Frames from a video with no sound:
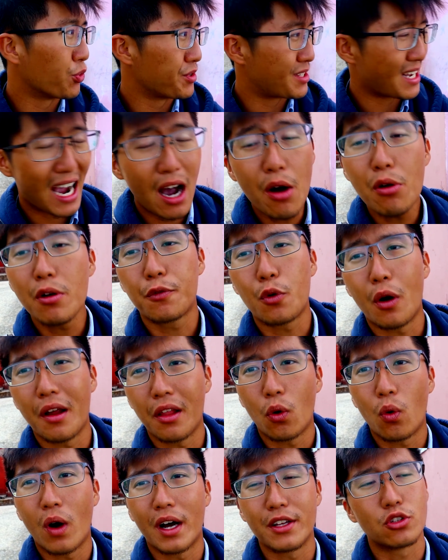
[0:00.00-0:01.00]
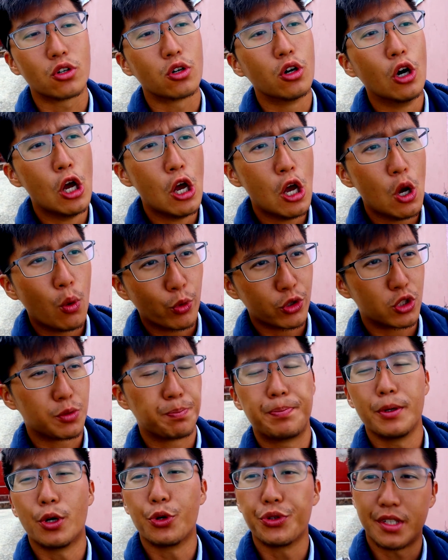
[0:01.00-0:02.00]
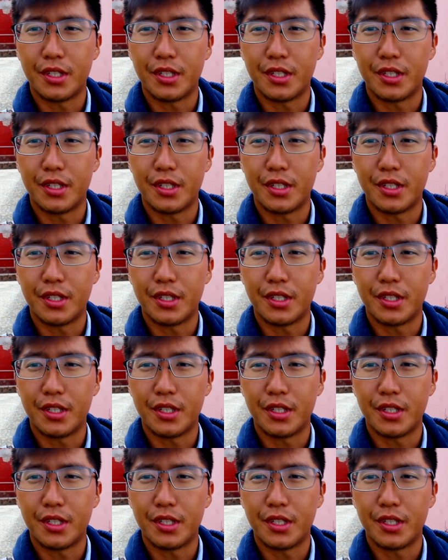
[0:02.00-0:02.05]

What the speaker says: town of Guanajuato was built